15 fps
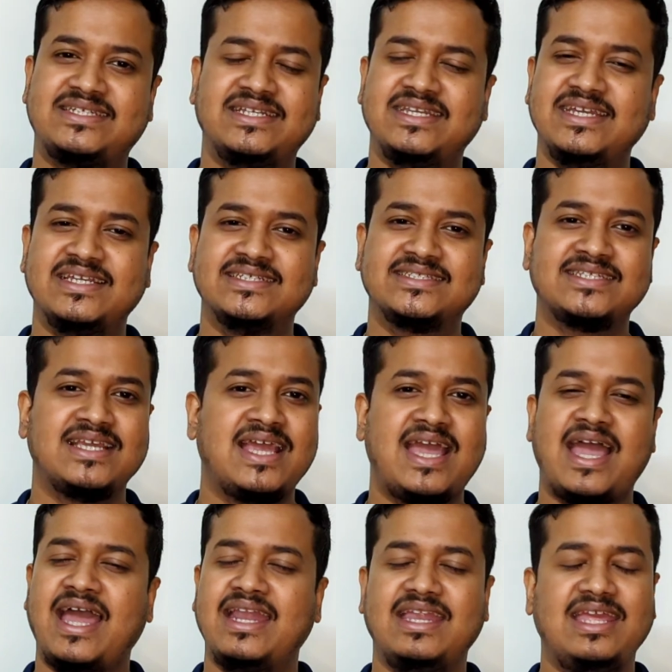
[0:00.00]
Indies,
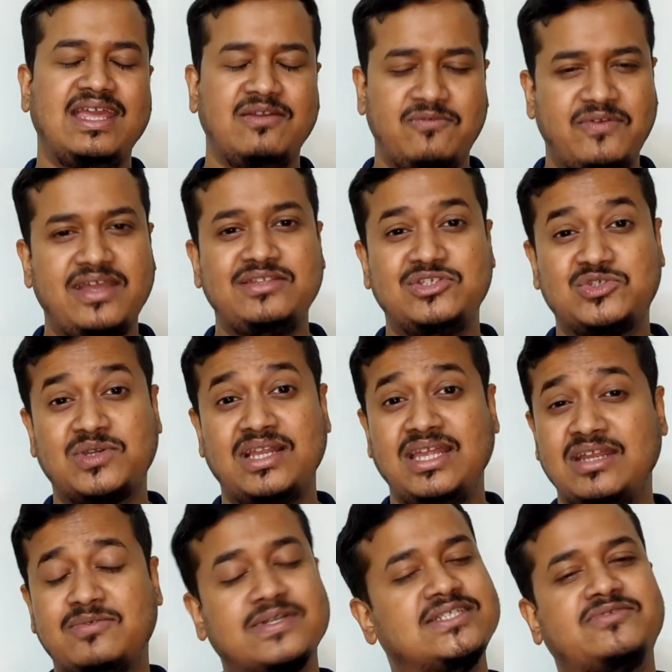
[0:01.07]
and eventually
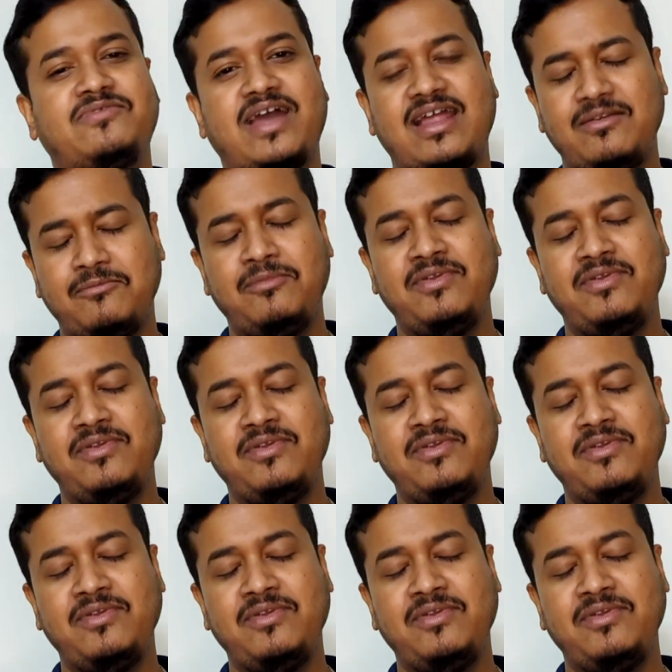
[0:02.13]
it was Van